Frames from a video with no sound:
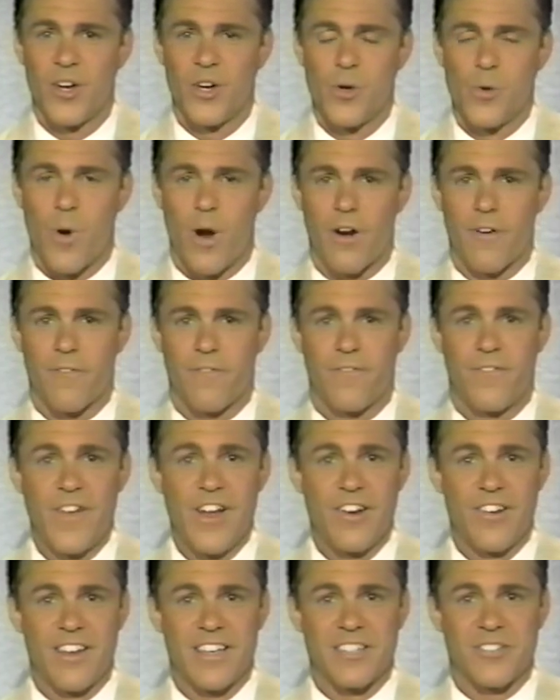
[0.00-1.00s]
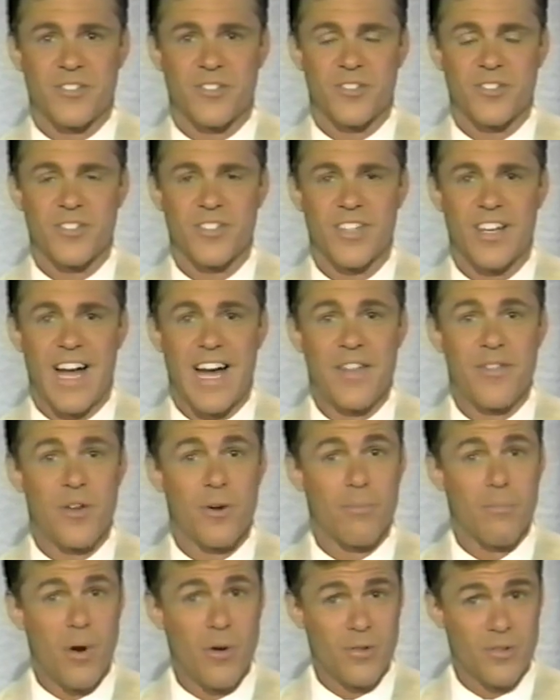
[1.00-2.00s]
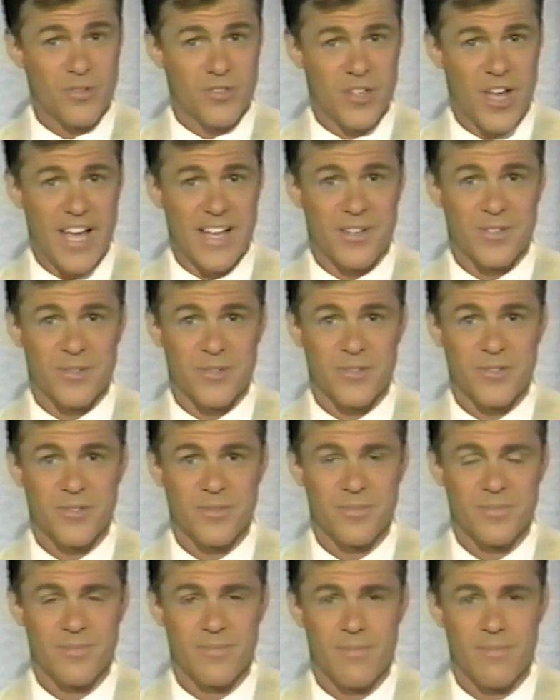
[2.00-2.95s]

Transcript: who are fearless on their motorcycles.